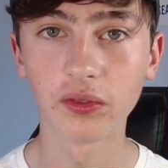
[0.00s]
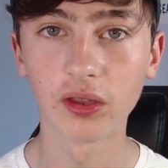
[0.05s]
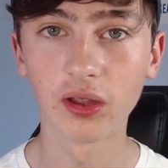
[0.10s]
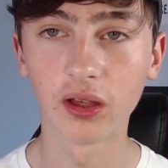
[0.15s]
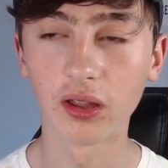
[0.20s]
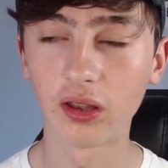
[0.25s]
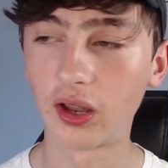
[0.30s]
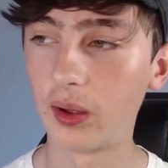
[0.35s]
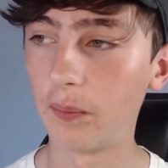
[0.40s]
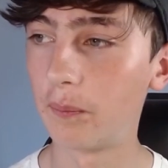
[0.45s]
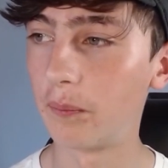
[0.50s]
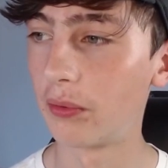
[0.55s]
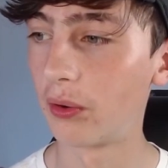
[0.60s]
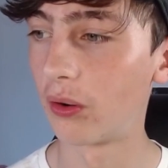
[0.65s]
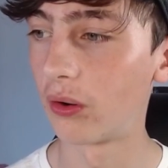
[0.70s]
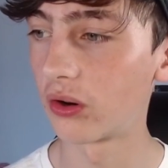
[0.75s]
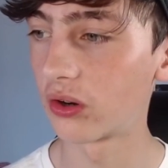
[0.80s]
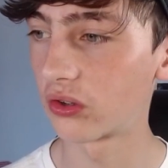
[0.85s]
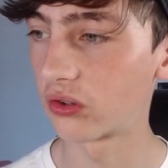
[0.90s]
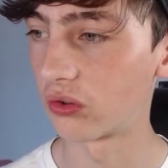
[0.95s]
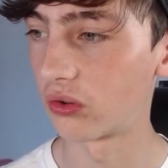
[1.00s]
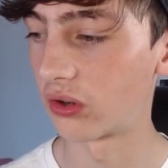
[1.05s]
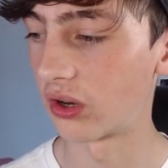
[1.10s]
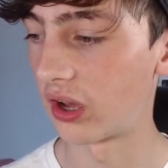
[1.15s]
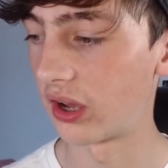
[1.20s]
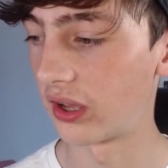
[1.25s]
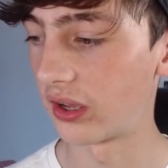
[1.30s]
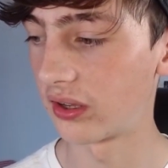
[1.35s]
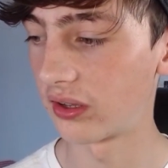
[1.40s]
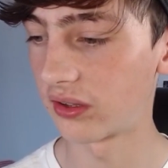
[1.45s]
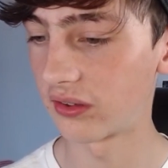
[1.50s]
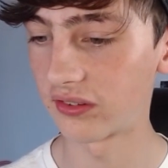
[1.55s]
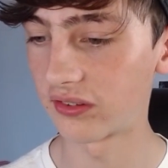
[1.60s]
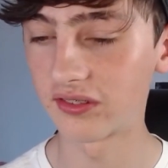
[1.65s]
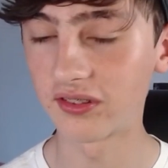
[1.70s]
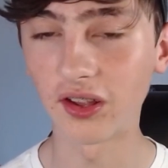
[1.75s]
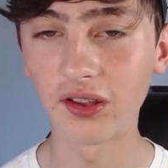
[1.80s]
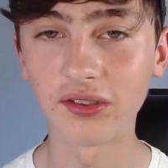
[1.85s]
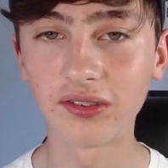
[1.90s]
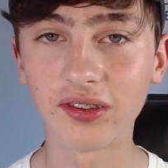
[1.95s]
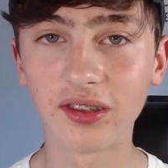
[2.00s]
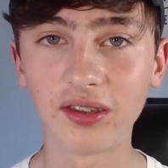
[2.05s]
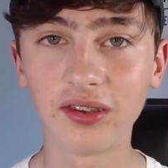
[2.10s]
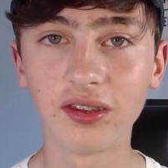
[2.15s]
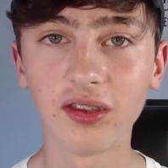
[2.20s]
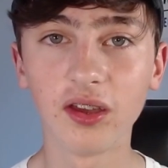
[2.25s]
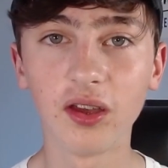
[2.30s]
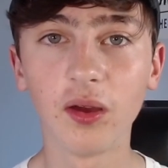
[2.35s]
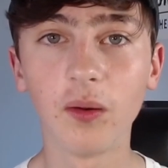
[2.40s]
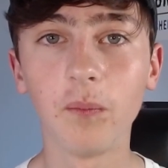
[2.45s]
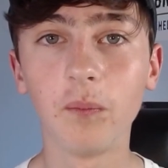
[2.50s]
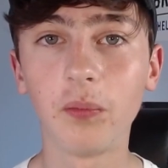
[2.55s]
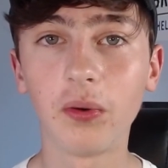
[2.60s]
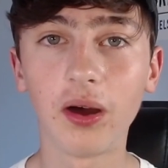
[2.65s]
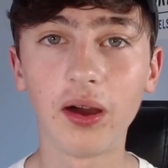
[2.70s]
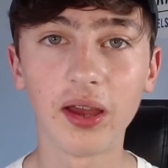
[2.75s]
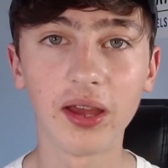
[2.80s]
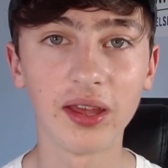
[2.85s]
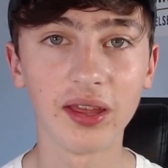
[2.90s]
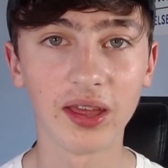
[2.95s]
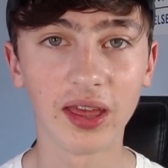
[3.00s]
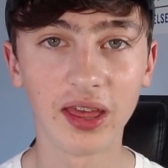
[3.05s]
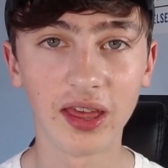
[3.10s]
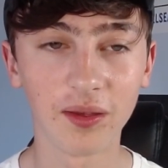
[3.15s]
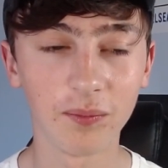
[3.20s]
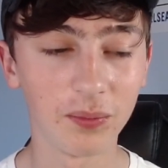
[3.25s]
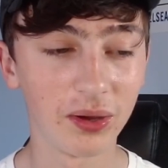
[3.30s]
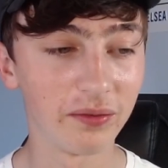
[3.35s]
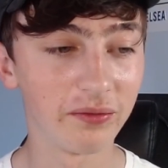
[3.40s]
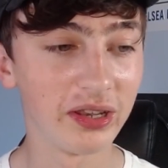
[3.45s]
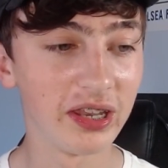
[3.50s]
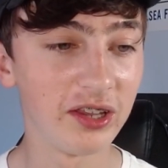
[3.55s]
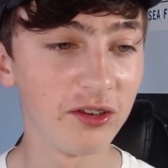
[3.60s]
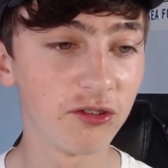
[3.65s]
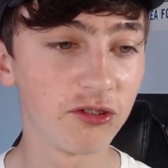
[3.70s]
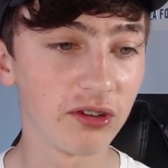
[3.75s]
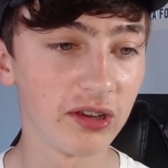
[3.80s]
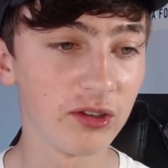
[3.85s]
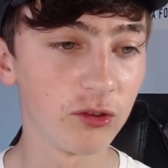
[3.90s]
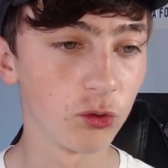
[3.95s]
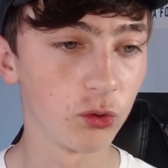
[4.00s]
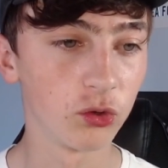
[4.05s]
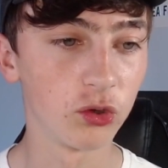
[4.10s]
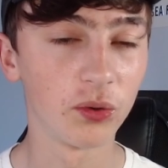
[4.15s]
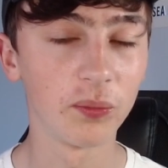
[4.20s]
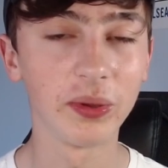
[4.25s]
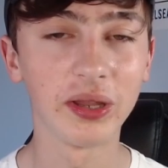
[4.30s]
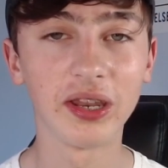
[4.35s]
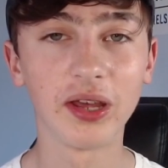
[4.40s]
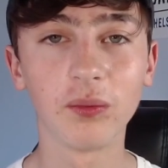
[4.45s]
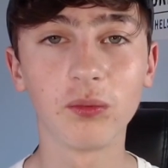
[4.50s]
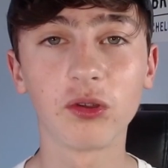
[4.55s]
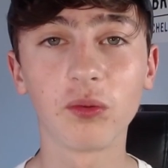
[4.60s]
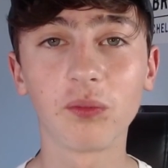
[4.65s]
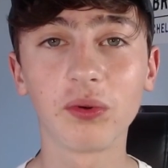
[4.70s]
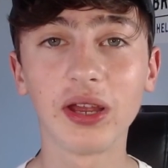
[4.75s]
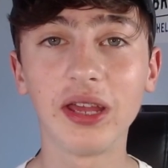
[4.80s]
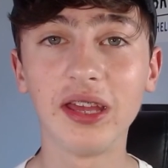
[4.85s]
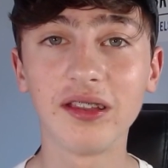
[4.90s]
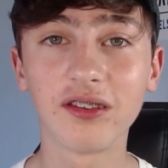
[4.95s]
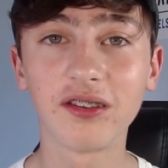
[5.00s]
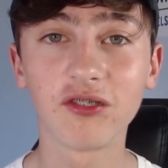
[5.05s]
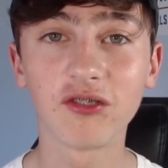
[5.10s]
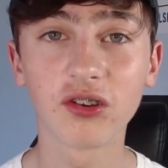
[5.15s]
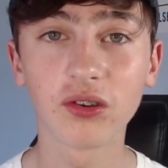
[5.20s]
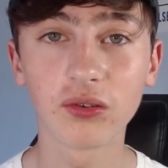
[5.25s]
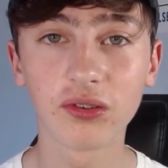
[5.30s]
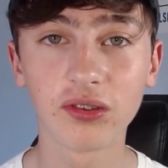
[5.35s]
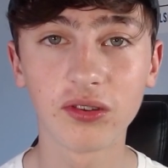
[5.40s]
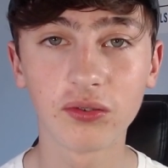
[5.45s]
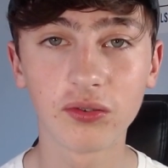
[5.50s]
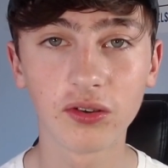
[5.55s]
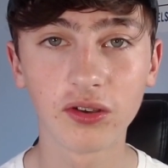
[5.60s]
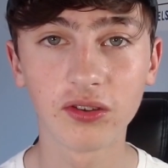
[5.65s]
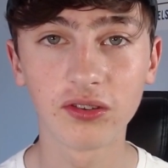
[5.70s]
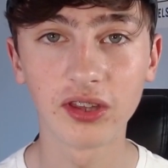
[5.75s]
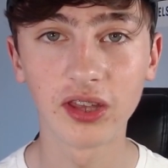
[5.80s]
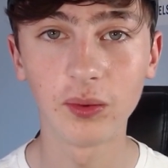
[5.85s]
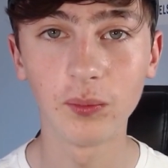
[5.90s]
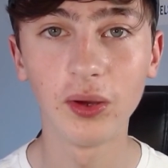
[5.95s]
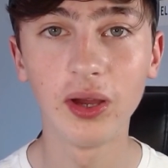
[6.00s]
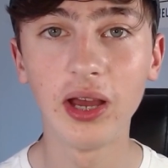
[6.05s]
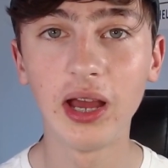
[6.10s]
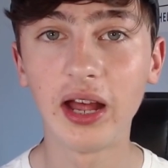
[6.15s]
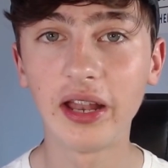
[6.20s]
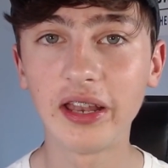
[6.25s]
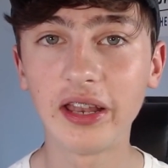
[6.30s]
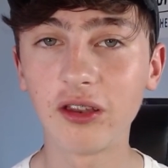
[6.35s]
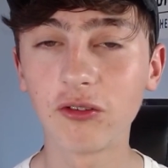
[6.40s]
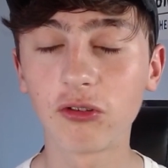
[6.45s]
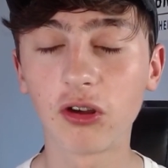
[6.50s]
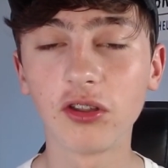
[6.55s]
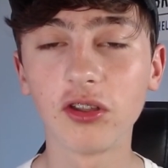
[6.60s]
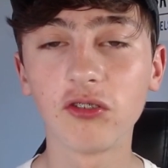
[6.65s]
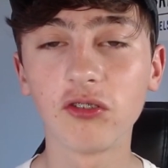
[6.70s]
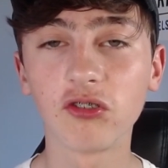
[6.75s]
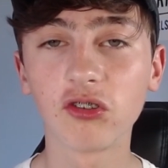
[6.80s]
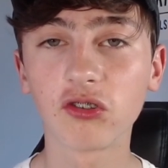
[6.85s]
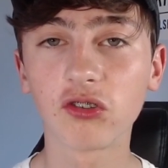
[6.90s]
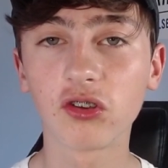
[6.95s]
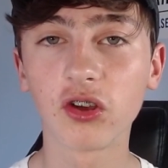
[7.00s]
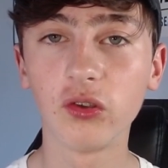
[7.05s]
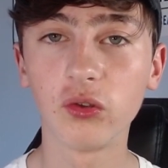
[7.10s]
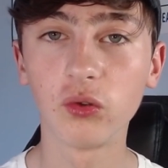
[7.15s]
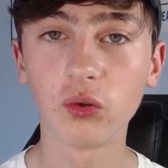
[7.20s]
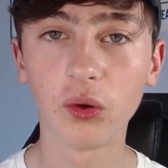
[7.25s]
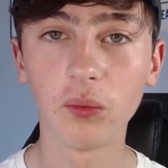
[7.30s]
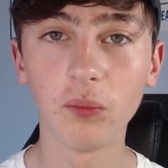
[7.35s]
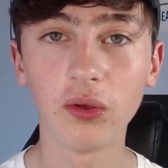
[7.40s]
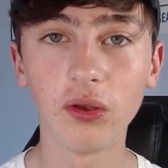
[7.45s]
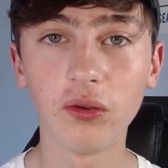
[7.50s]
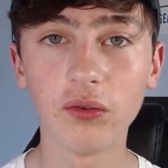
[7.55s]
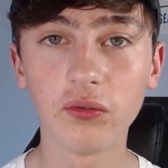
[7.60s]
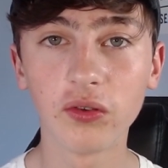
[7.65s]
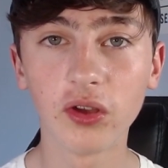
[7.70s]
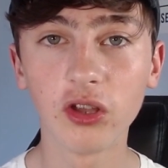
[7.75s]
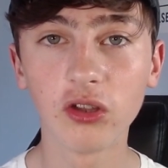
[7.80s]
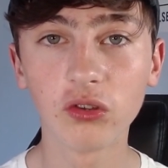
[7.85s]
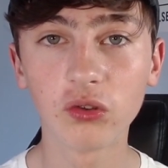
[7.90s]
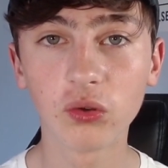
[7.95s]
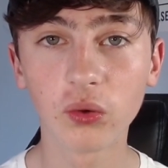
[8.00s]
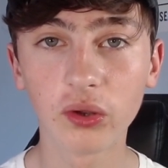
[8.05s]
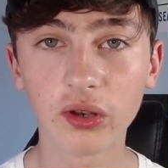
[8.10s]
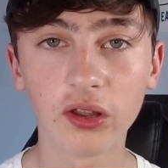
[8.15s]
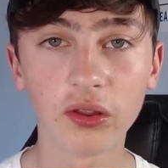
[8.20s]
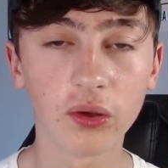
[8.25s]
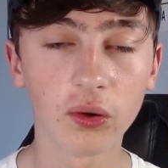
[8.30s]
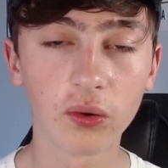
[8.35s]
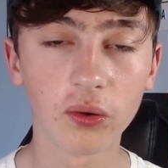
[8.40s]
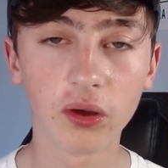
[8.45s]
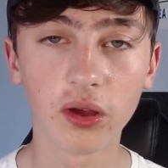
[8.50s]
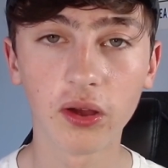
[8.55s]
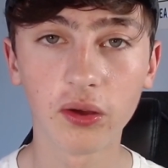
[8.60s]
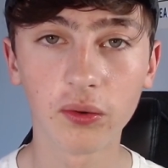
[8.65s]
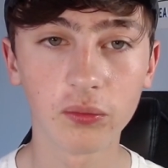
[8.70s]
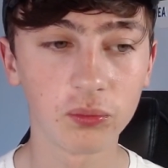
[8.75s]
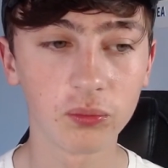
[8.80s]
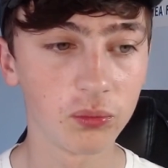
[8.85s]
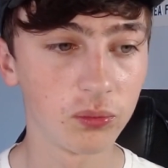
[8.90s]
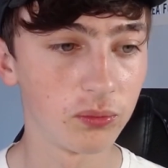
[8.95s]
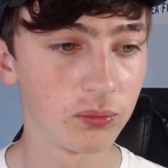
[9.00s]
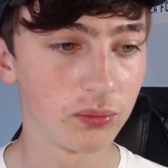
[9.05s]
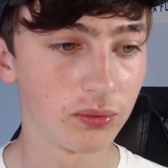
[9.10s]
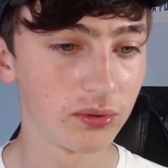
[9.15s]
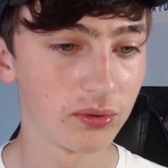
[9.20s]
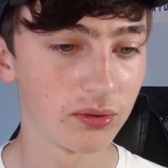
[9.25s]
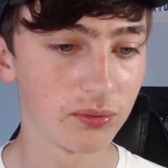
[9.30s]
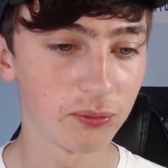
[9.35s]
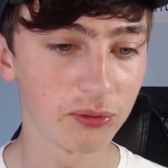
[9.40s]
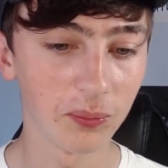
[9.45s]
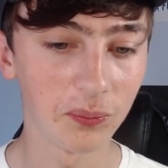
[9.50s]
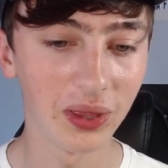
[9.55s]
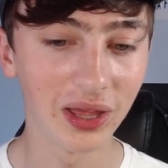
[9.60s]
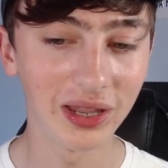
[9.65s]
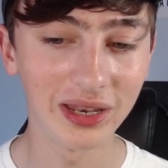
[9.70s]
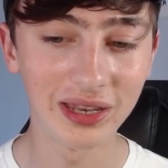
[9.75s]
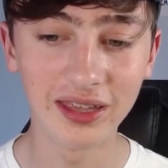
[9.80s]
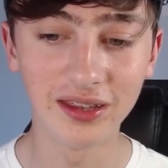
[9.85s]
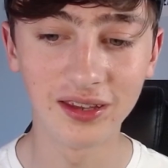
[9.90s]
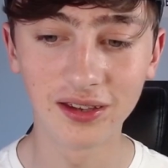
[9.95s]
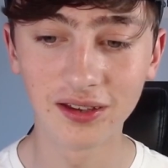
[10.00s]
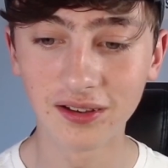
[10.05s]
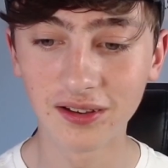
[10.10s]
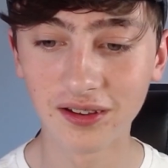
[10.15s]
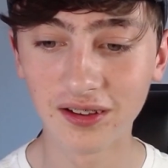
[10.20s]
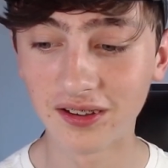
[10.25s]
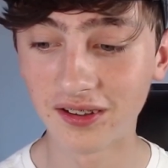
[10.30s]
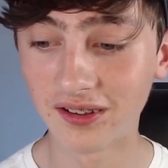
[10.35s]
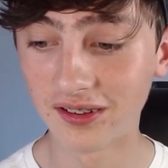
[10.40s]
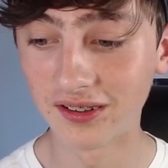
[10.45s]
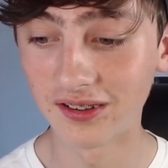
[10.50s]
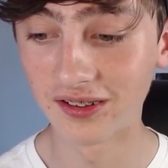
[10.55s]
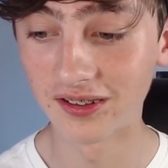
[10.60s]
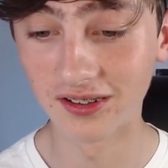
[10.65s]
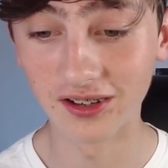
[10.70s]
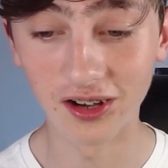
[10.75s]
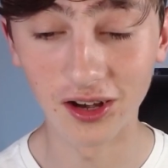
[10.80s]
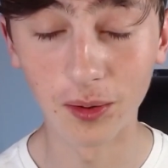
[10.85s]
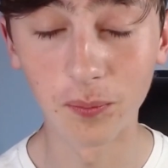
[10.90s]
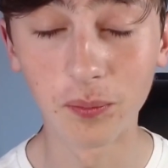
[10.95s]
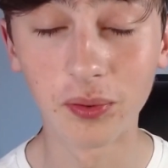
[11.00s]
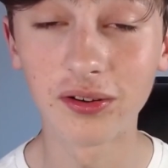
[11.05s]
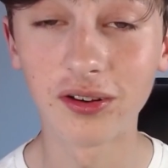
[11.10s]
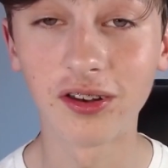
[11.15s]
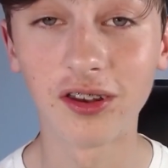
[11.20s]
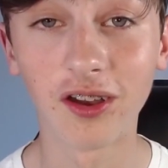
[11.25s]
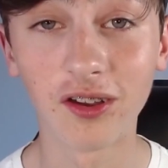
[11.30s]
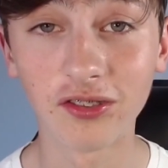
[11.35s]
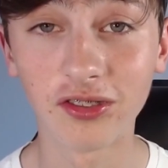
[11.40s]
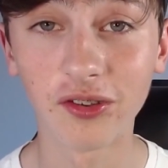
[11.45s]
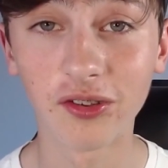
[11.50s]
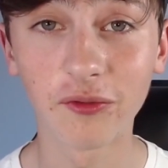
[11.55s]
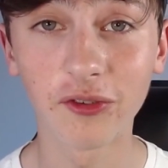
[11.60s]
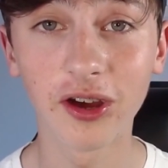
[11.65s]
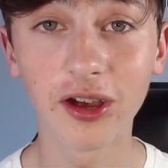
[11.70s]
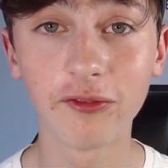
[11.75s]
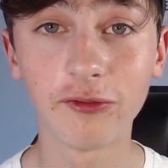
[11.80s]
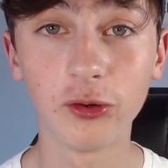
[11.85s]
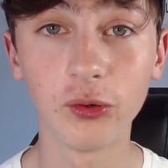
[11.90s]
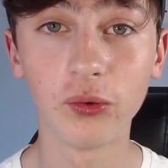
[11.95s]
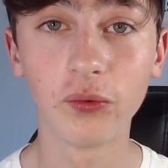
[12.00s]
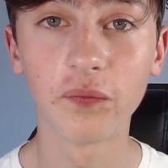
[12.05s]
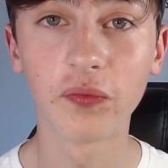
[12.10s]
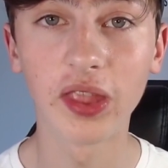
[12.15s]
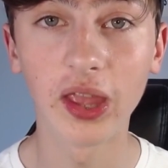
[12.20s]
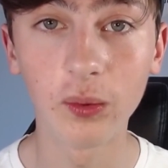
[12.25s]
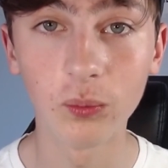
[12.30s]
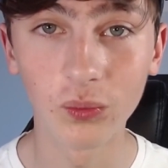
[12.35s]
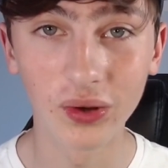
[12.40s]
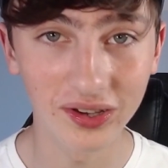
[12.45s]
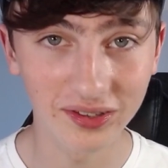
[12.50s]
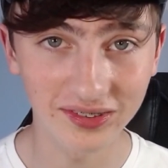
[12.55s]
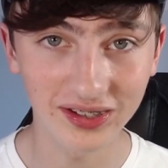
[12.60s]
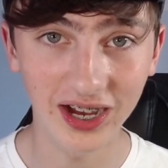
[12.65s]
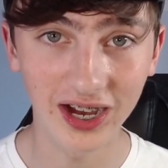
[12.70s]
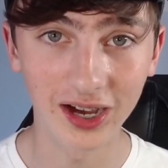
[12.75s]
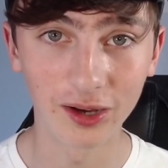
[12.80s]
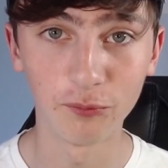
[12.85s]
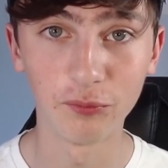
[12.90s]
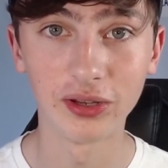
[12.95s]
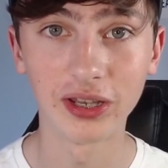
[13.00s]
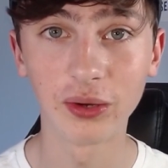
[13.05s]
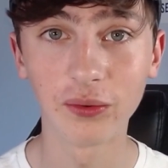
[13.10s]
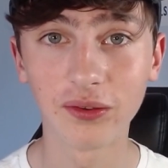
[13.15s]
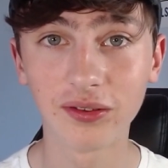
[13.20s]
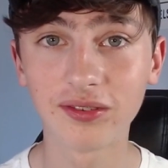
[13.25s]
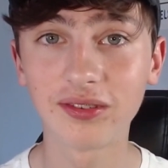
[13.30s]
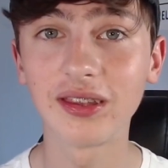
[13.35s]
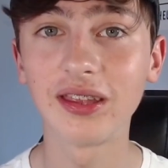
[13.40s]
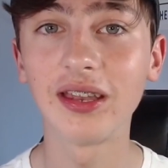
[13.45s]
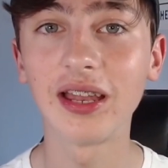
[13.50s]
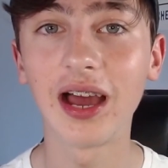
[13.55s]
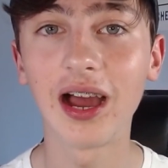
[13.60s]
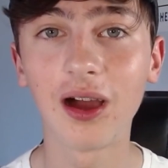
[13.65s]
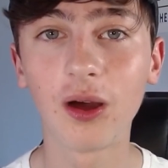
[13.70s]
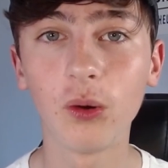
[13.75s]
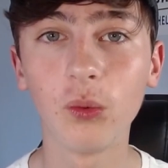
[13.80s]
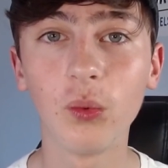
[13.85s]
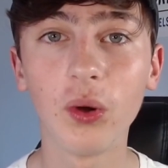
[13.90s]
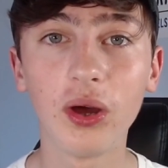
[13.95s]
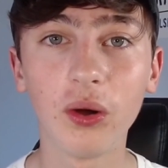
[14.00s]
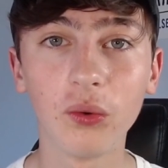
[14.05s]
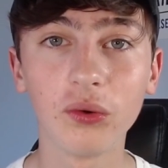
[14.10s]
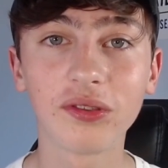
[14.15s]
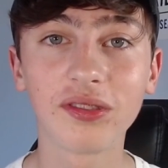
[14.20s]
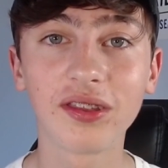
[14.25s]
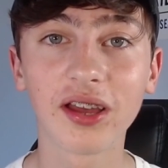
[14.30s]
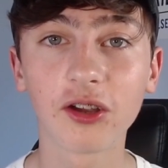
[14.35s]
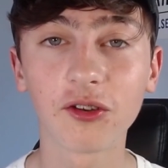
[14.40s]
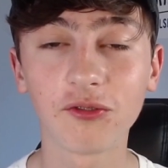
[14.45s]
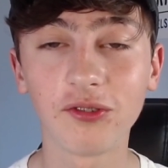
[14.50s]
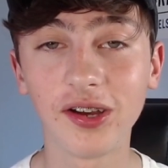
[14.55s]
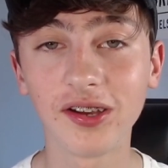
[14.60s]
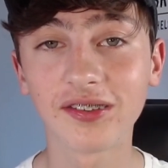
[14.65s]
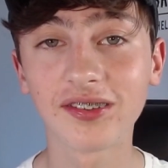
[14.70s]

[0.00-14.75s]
like blocked or like stunted by him having injuries or not being able to break into Chelsea's first team. And he'd rather just go to a move to another Premier League club, London rival in West Ham. Now, we've seen how well Declan Rice